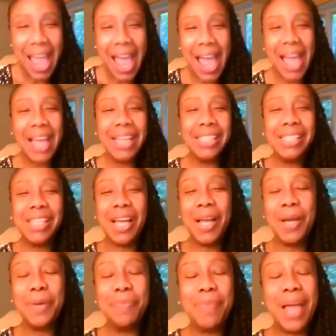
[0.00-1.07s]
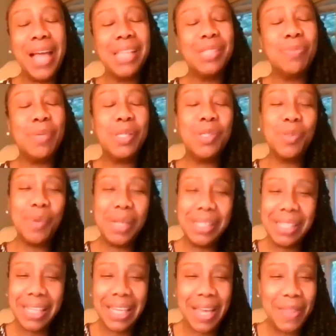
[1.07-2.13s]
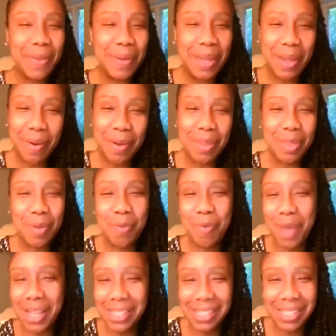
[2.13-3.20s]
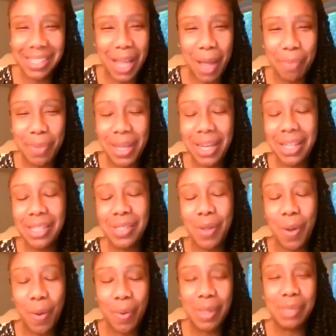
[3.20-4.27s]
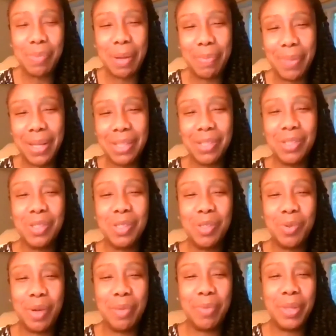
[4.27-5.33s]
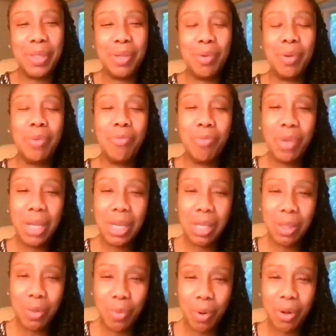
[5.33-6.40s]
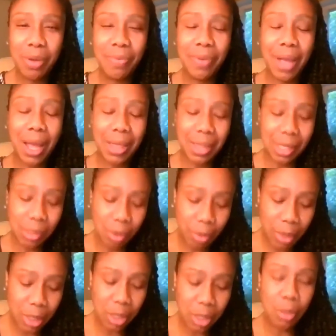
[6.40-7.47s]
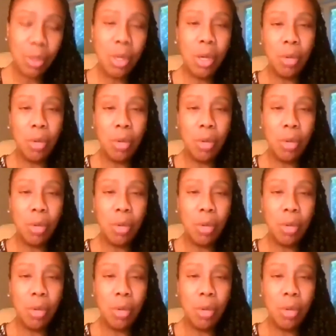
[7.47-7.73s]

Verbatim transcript: And um, as we join together here at the rest stop, it is always my pleasure to join with you in reading the Word of God. That's what we do.